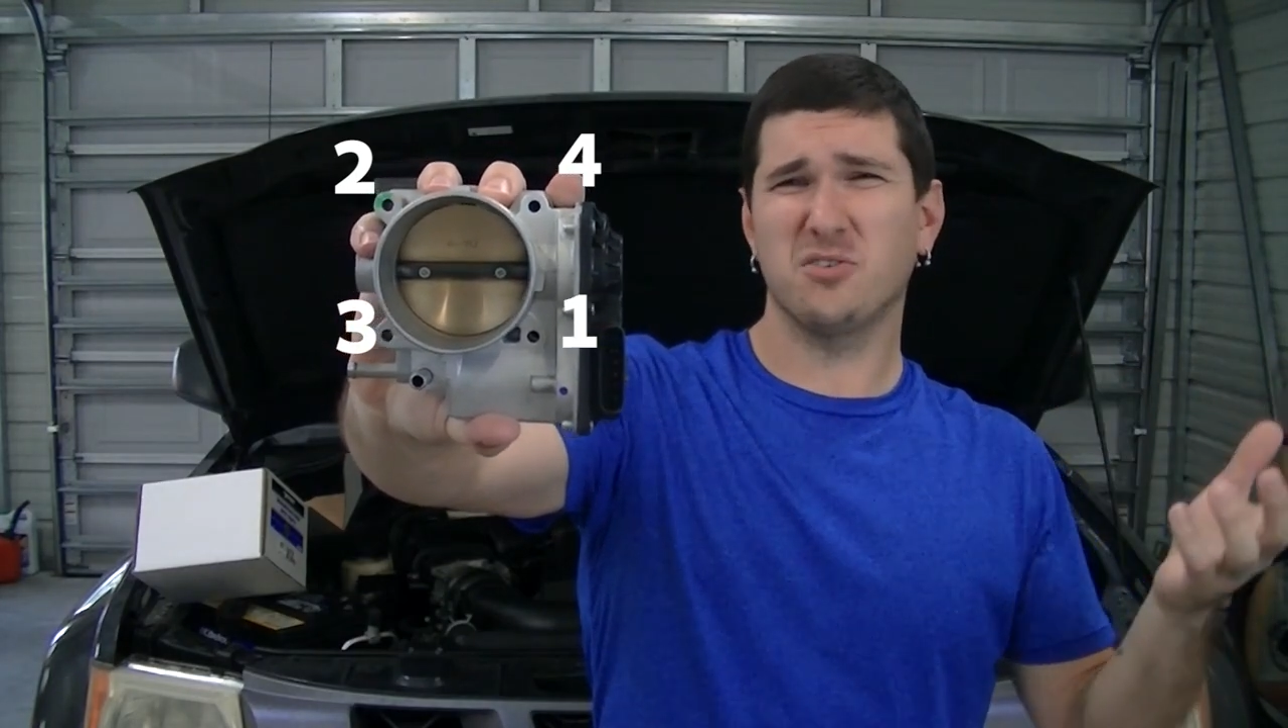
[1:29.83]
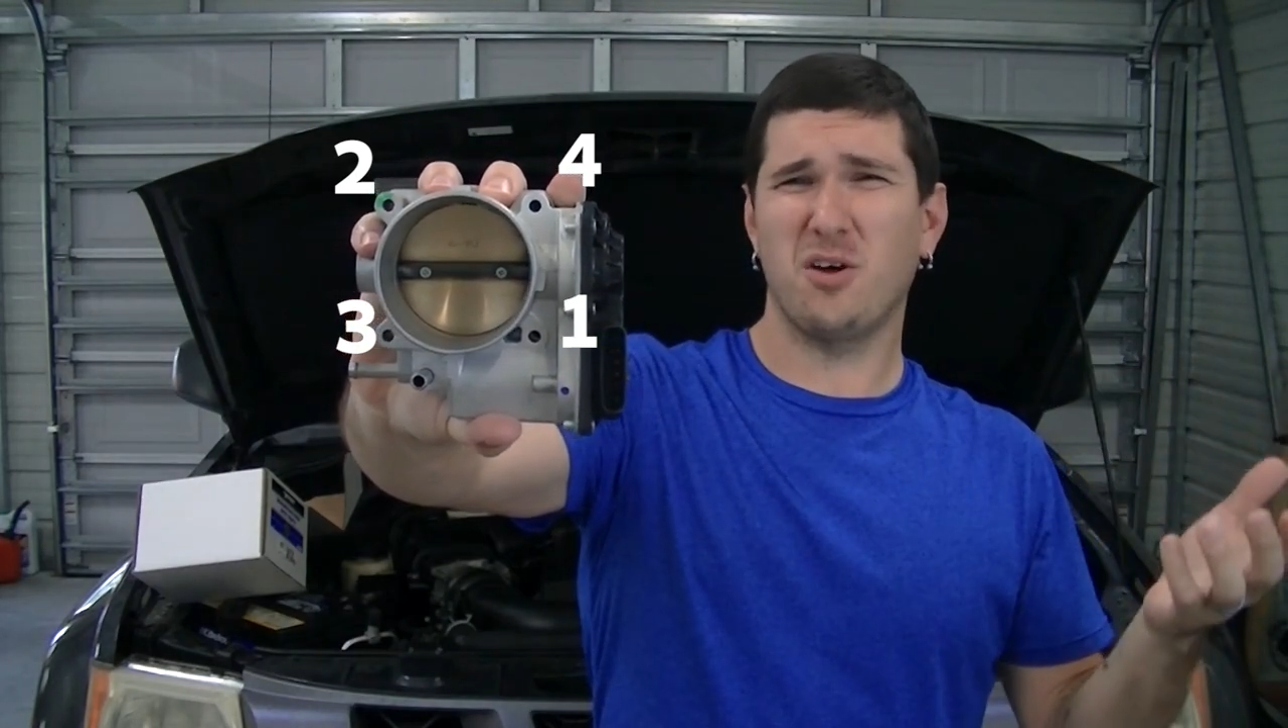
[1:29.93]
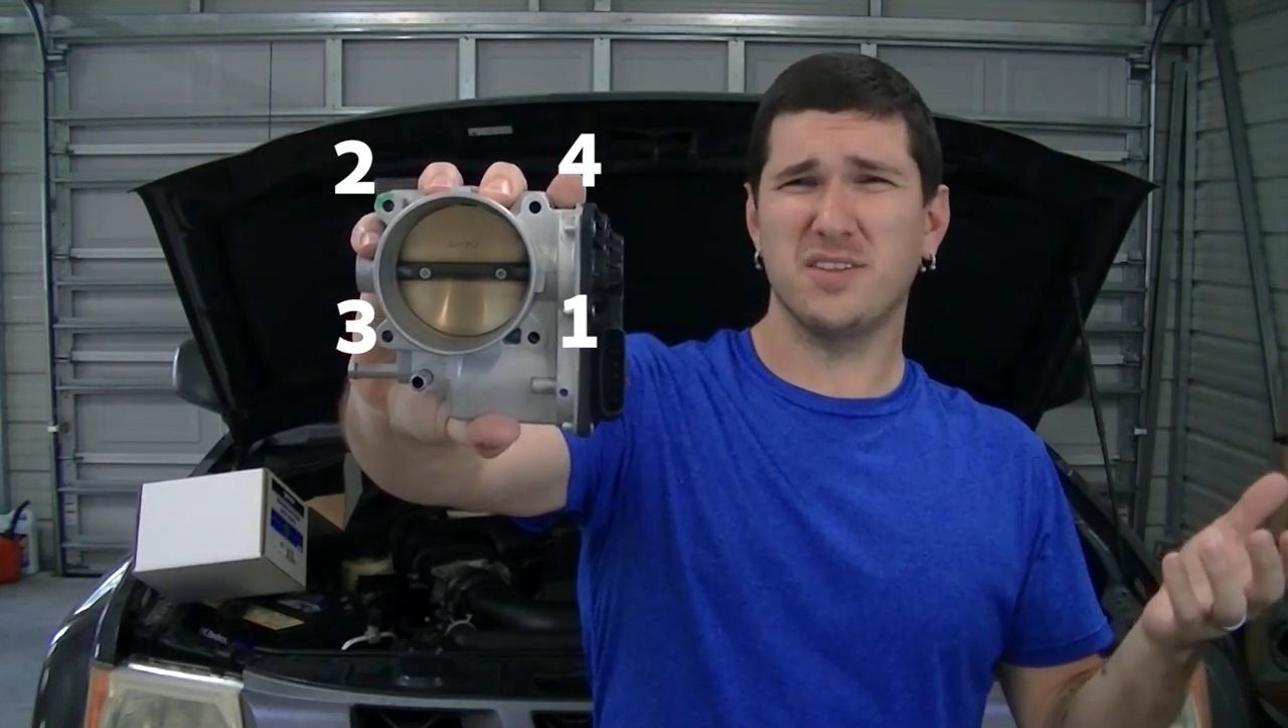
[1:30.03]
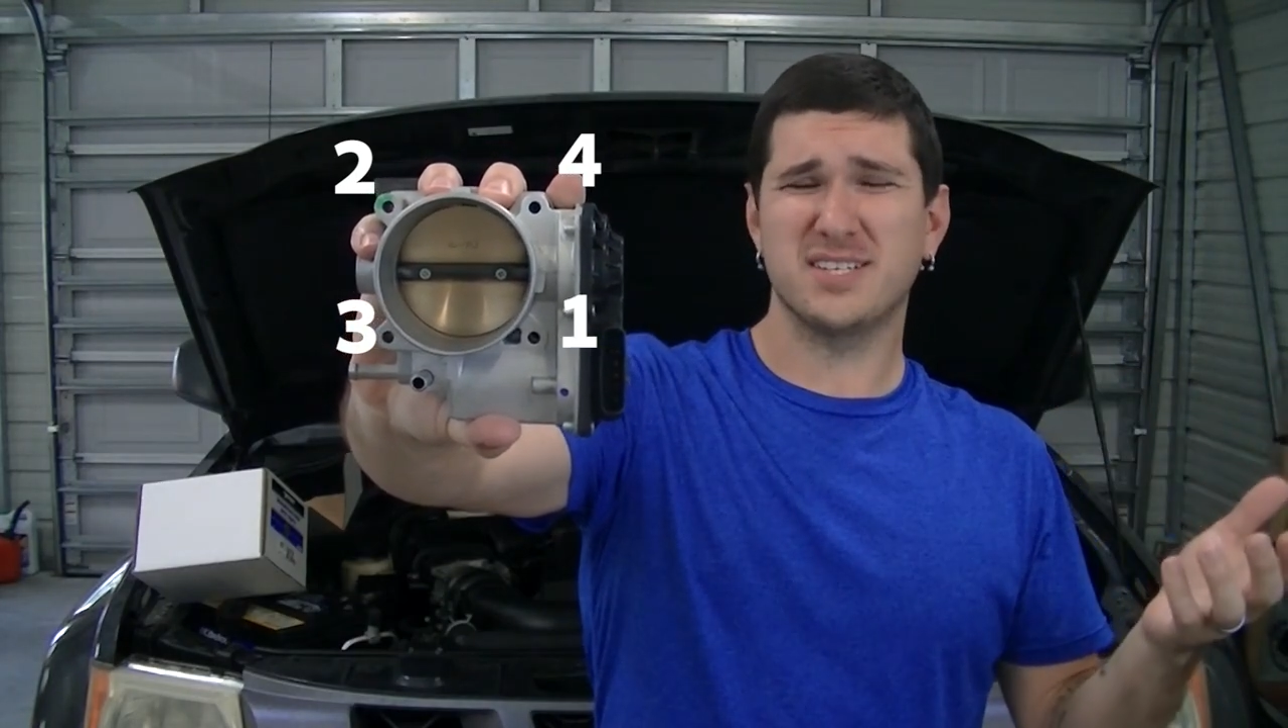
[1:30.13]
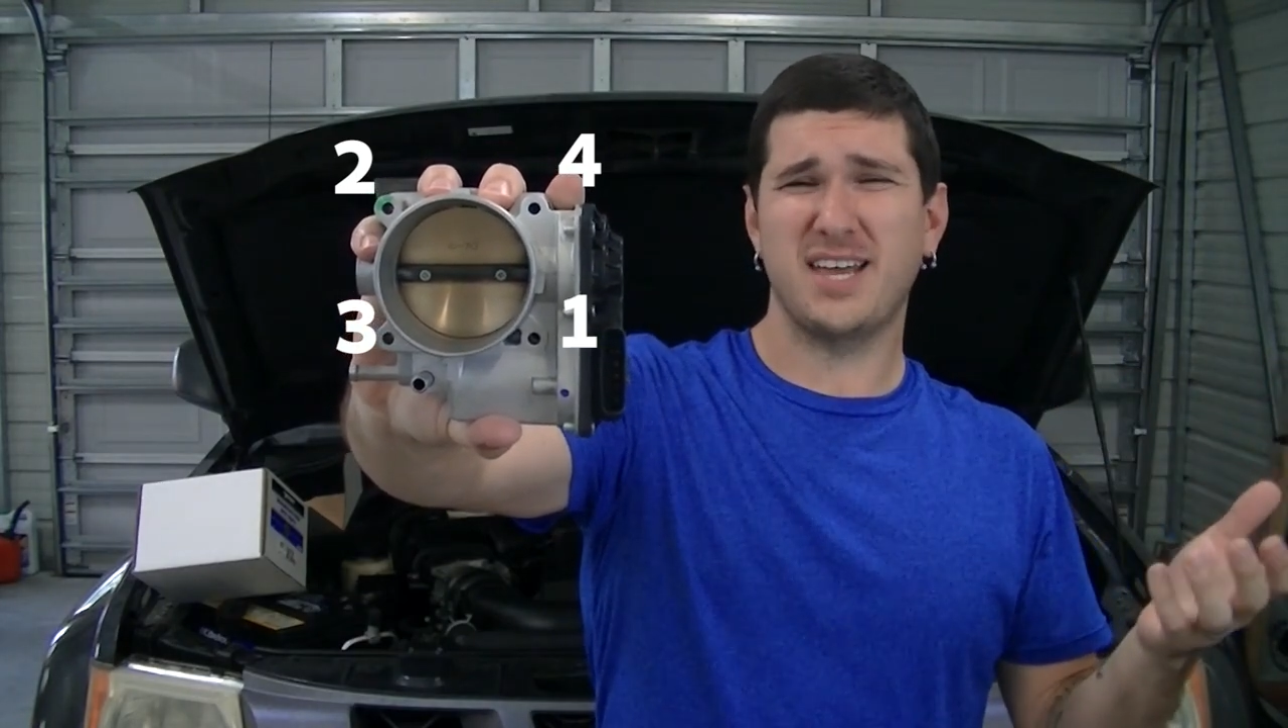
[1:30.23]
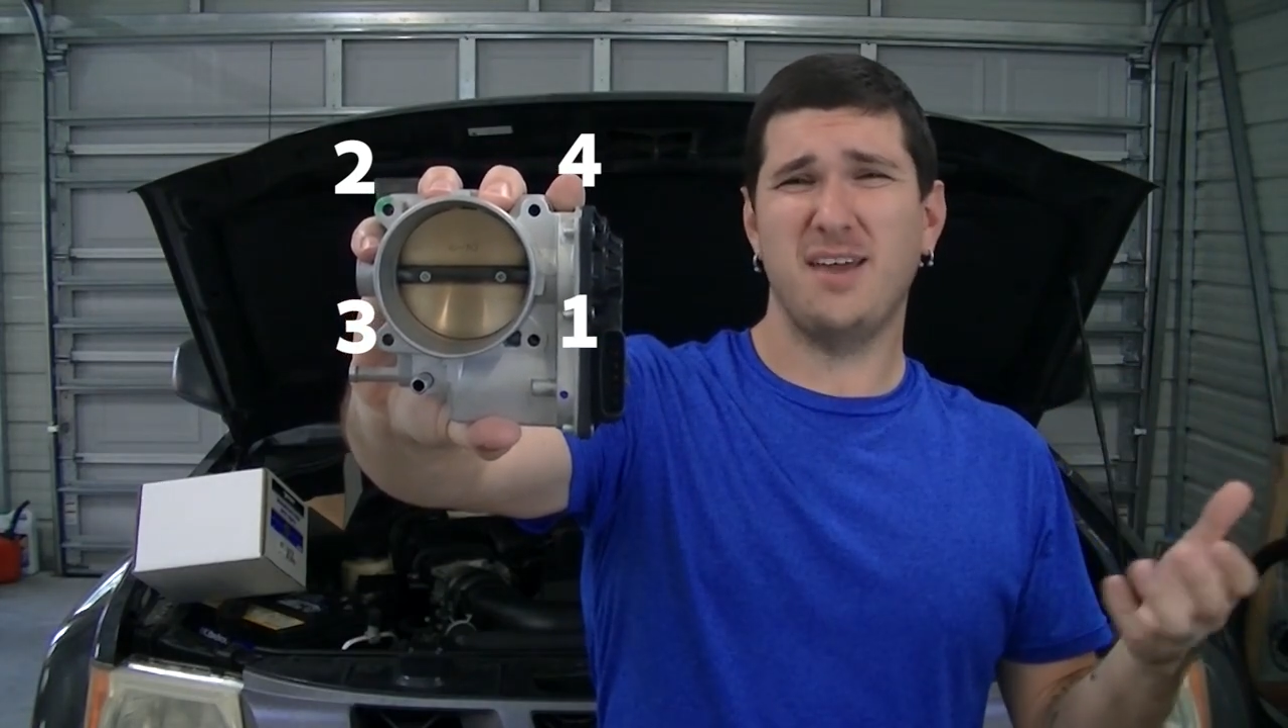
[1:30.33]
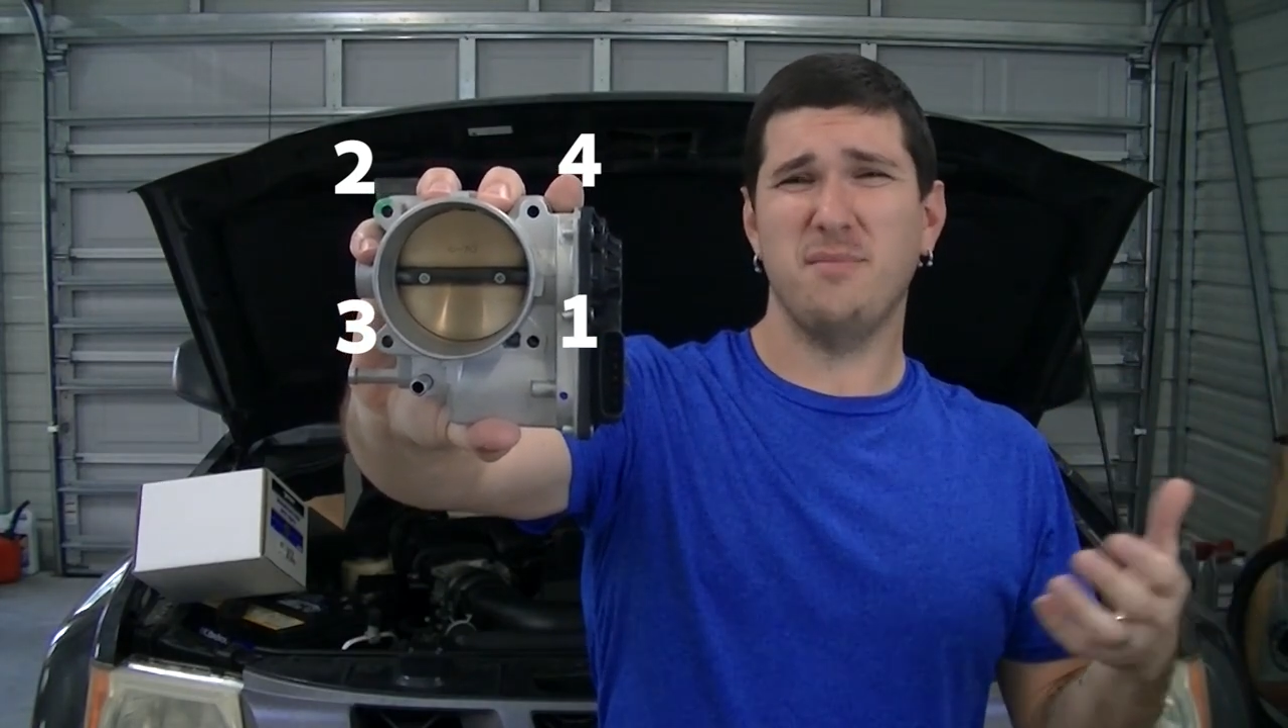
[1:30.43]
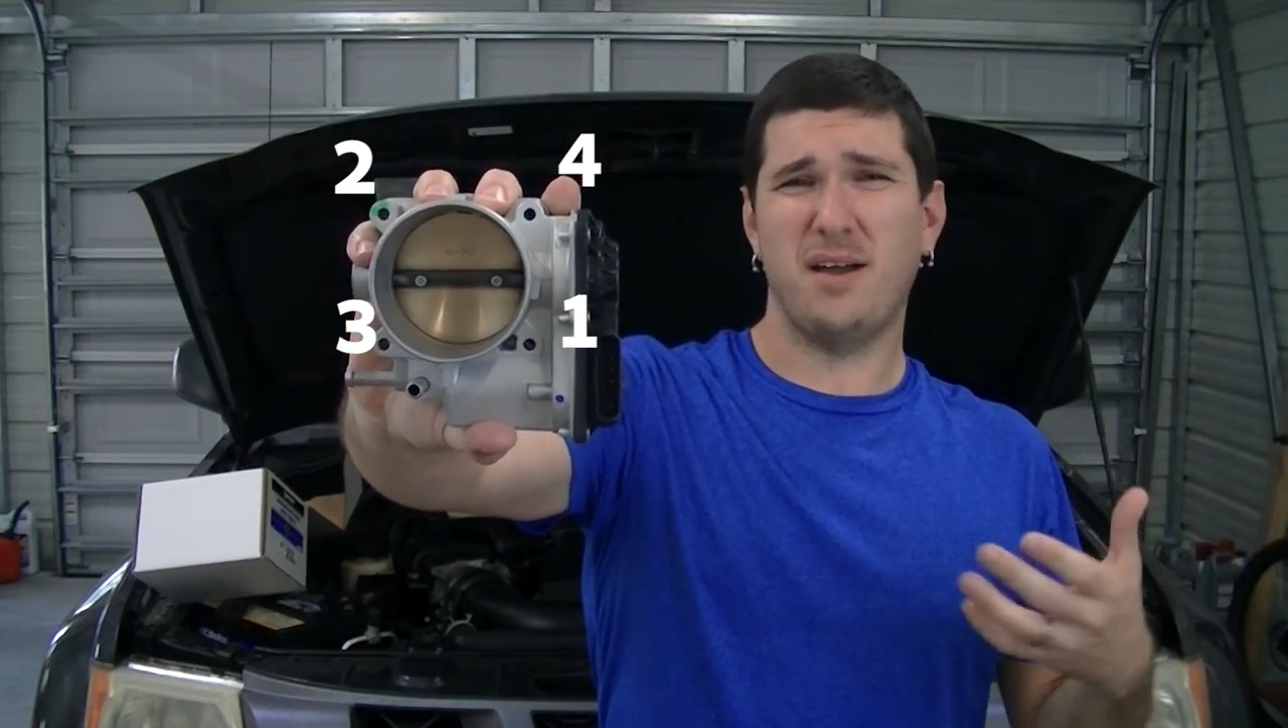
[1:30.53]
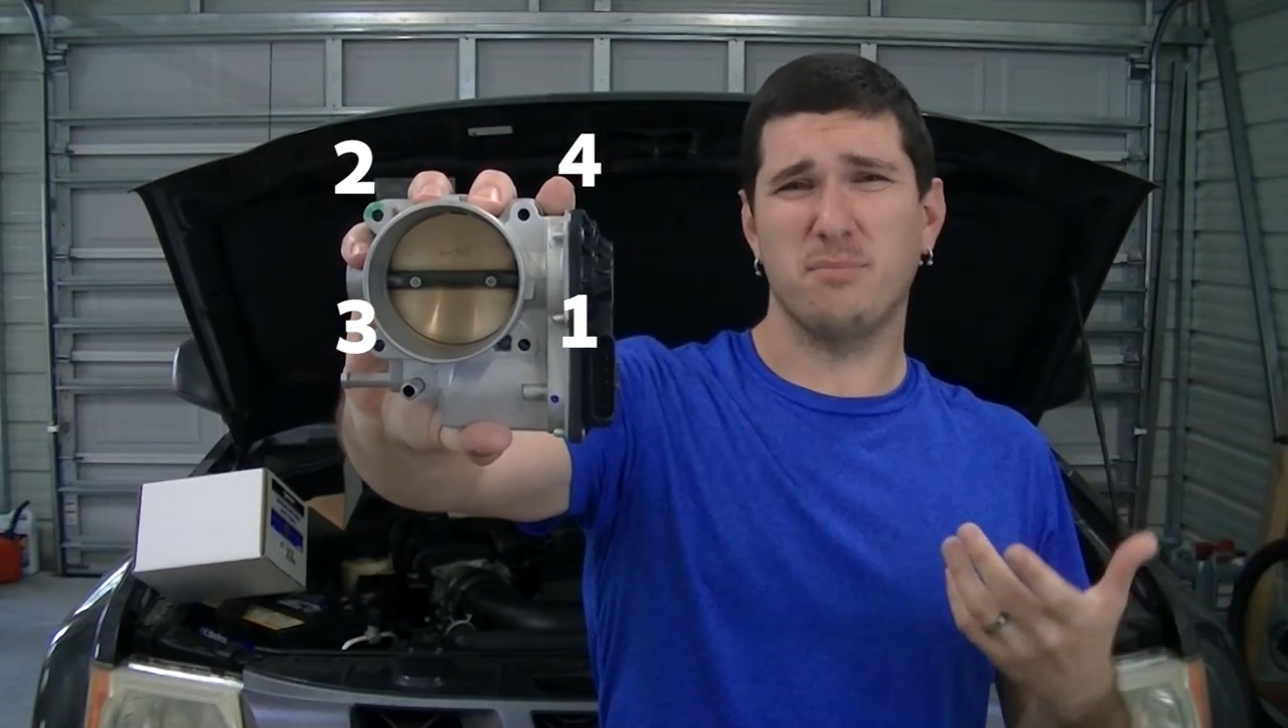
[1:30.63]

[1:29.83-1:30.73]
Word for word: they're all the same.